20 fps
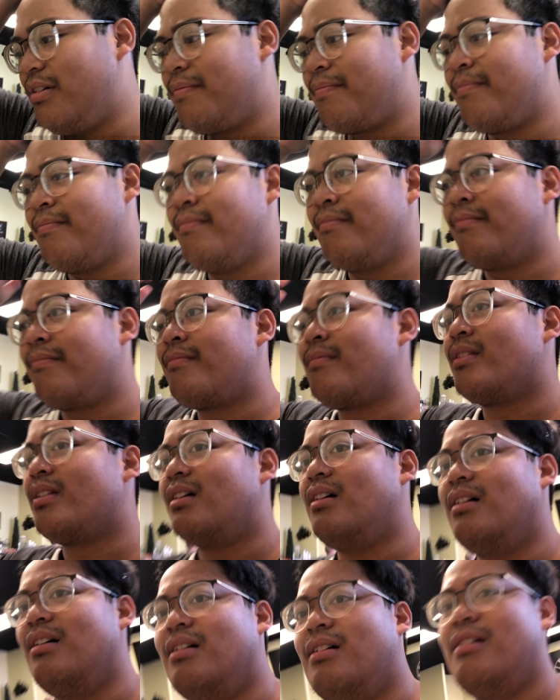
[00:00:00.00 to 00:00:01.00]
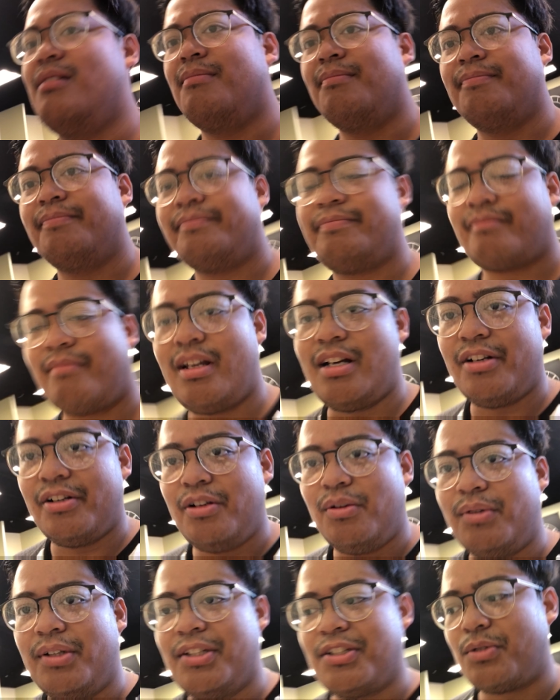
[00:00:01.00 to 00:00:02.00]
I don't
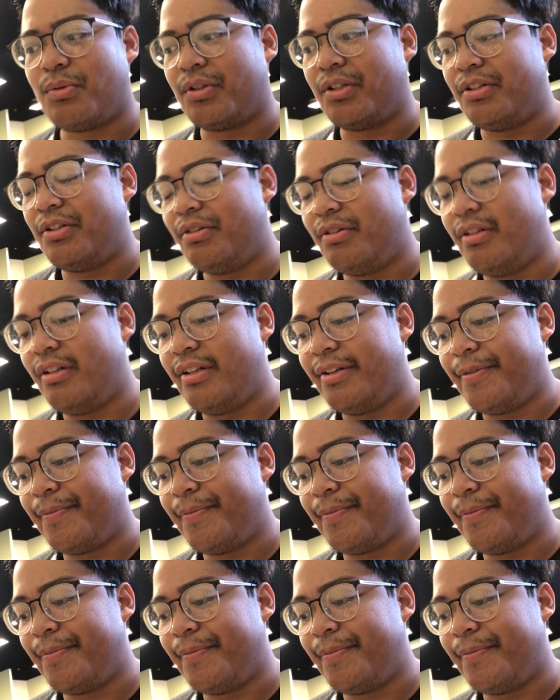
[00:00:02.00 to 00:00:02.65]
know what else we're gonna do today.